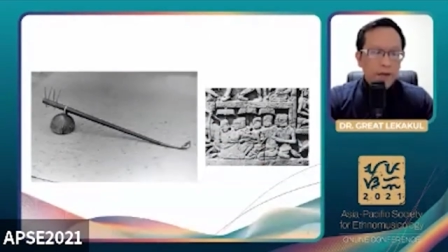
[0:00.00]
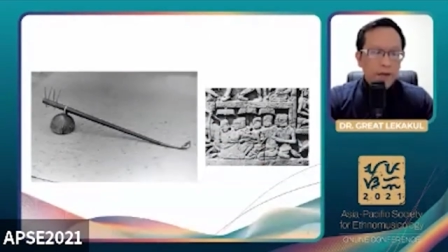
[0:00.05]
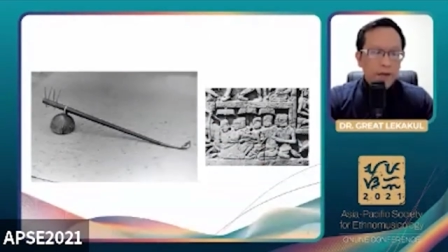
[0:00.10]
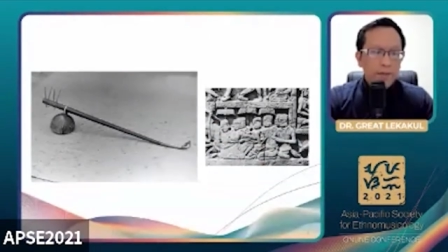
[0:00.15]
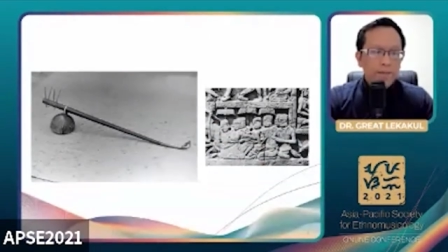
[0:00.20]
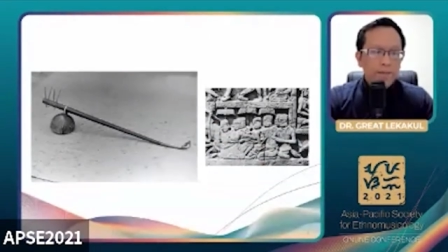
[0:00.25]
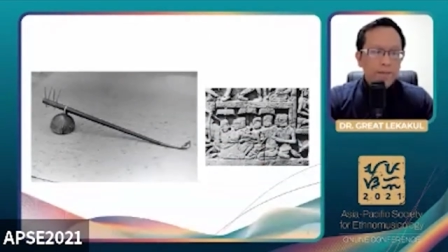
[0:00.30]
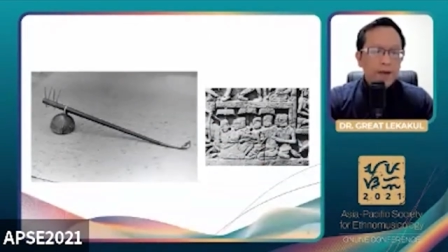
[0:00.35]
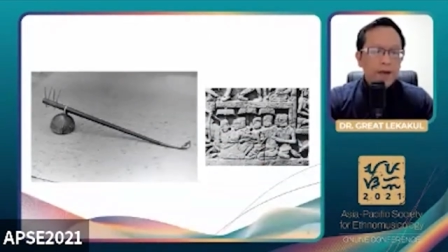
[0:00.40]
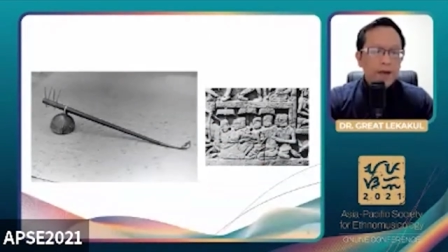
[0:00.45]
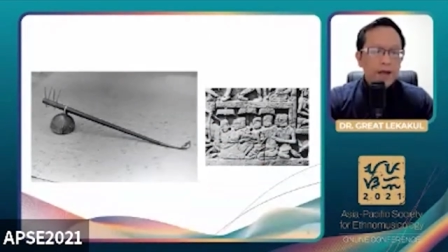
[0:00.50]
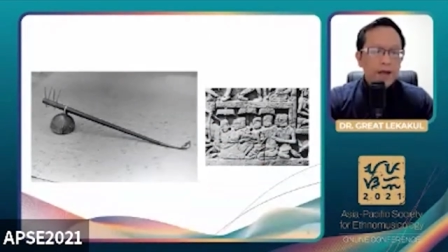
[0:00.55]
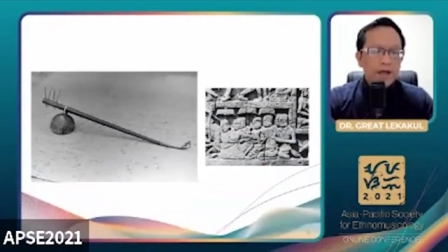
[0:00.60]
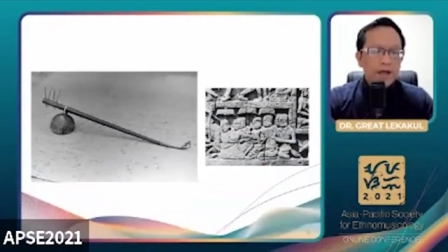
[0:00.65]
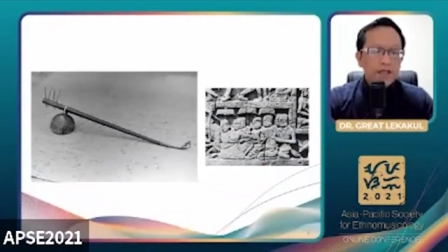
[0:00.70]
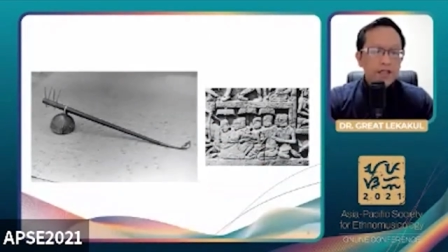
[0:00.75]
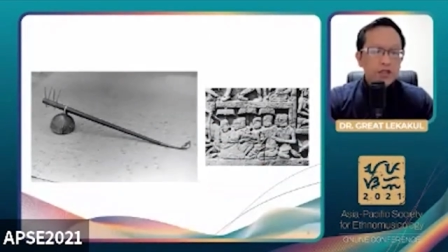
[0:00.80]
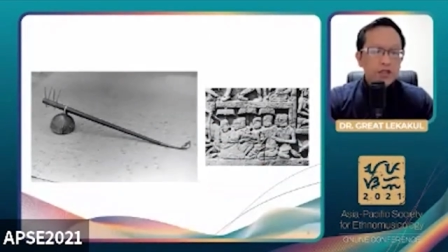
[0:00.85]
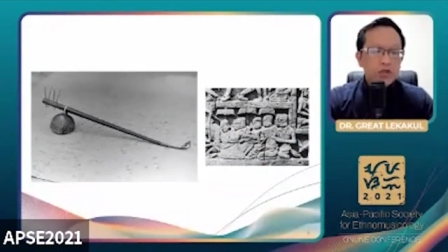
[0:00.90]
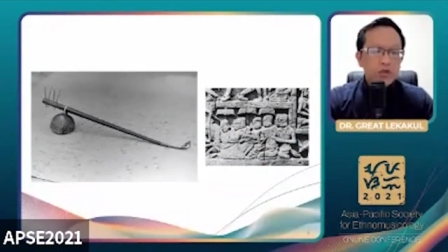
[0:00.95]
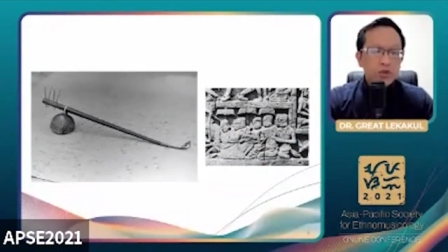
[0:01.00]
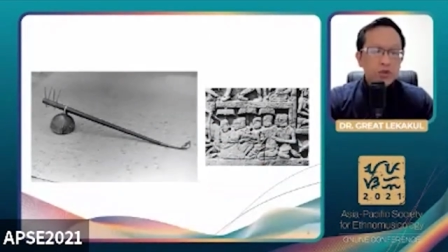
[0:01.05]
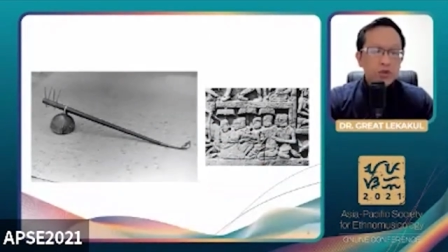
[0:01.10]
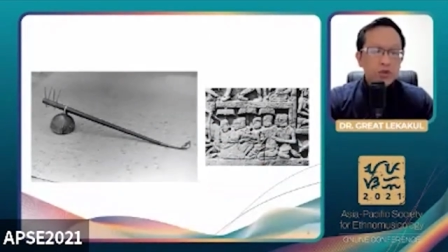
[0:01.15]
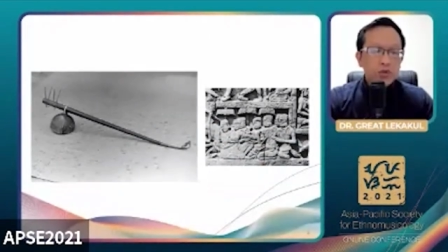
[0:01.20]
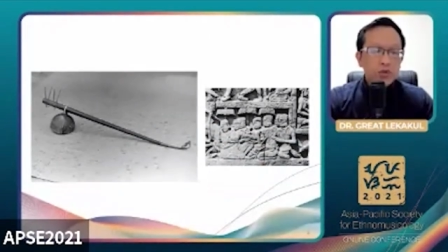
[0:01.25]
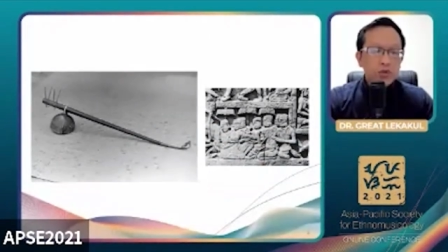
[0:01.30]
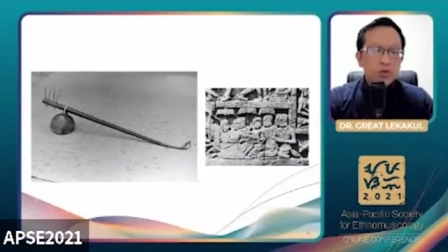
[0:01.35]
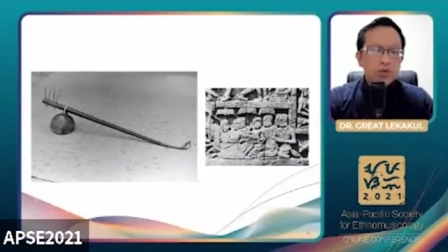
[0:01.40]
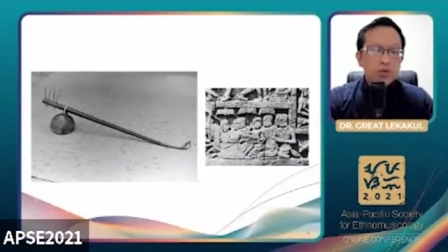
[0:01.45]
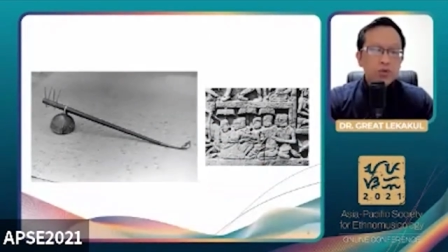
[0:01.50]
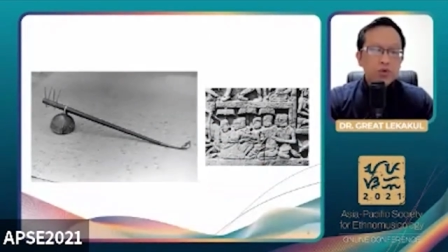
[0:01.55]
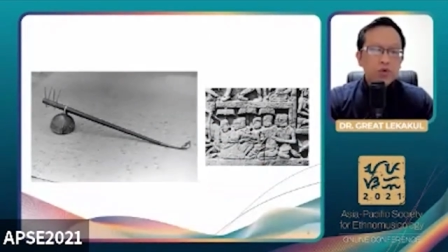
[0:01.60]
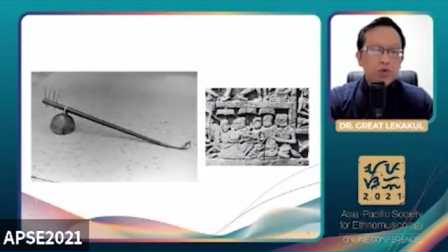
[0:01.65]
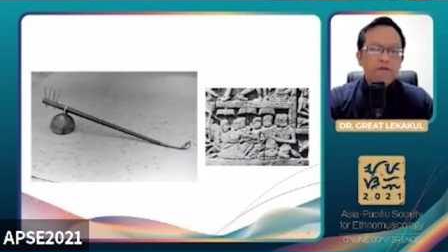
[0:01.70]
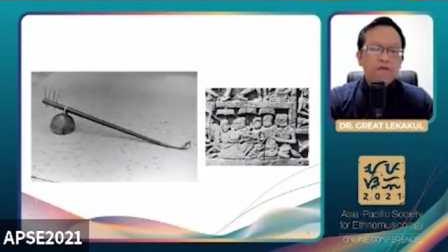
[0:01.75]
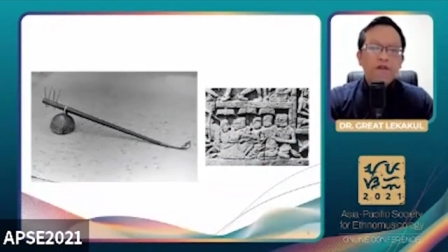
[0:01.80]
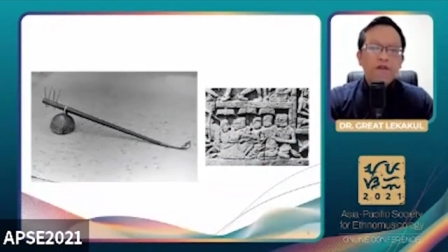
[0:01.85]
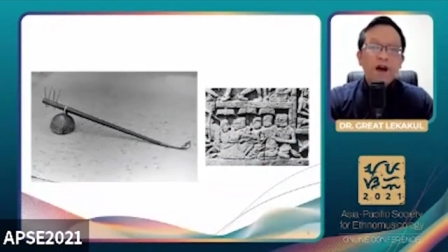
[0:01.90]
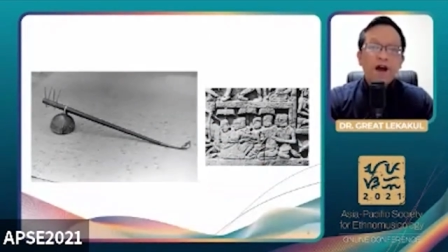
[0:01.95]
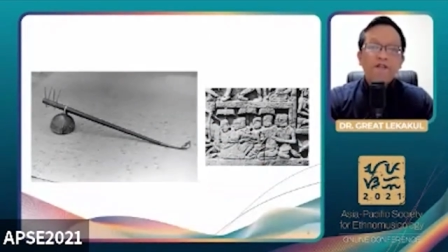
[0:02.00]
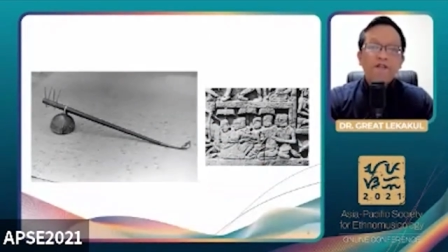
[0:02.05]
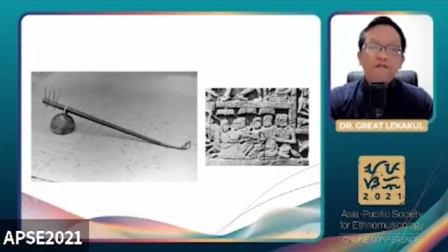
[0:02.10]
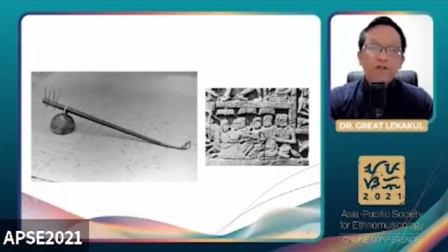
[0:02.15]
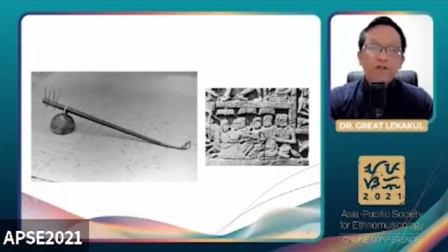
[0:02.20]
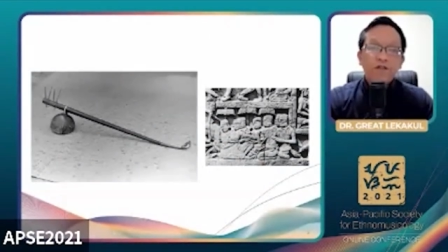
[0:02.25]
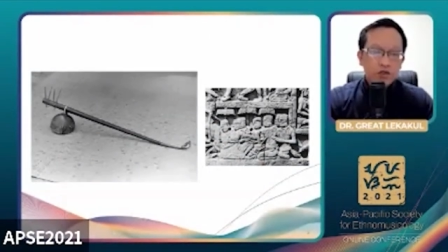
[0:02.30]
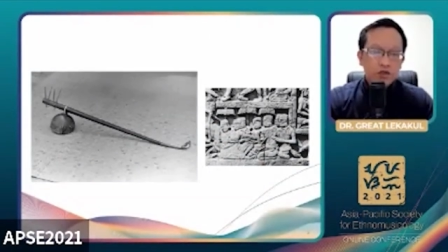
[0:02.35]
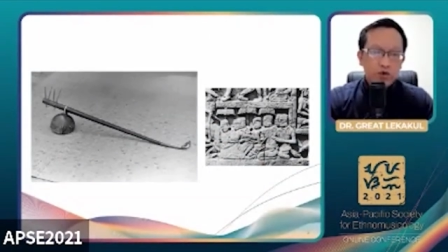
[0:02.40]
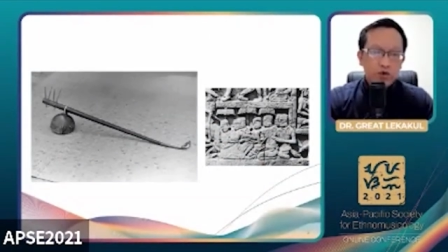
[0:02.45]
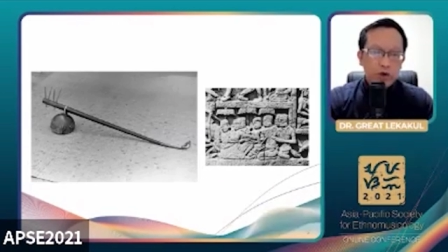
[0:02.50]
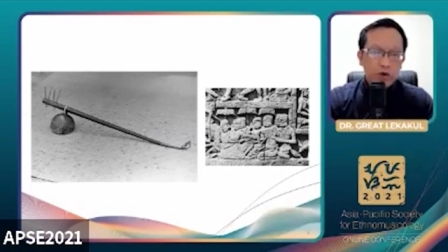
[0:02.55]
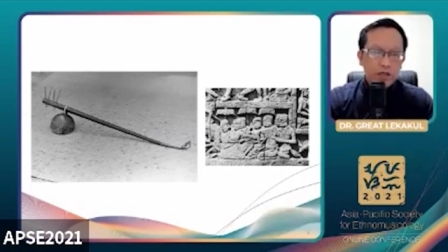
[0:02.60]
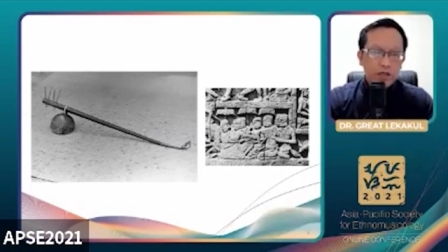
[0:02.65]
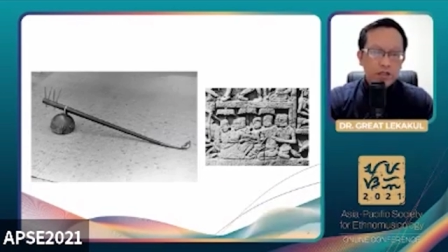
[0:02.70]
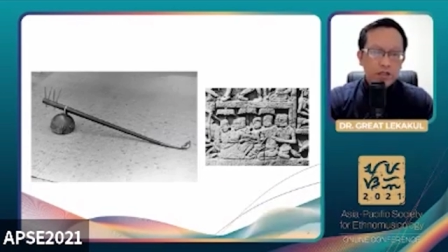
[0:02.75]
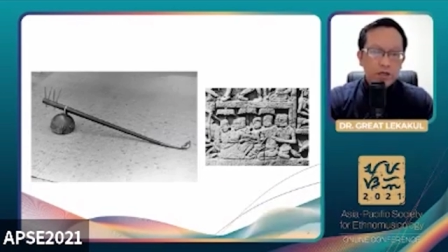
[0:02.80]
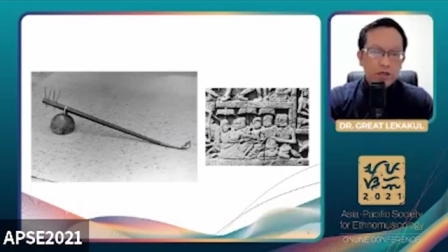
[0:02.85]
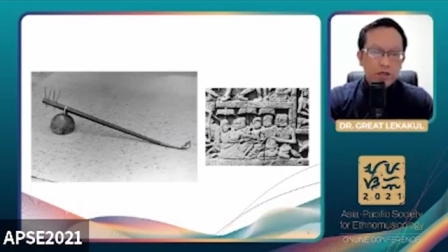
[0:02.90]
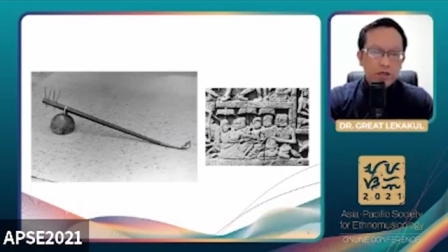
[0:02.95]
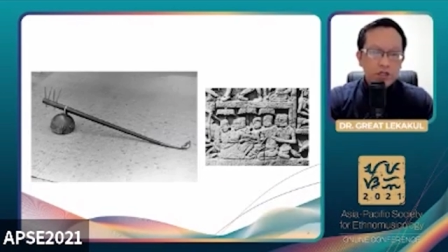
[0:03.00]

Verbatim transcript: Phin Pia is two to five strings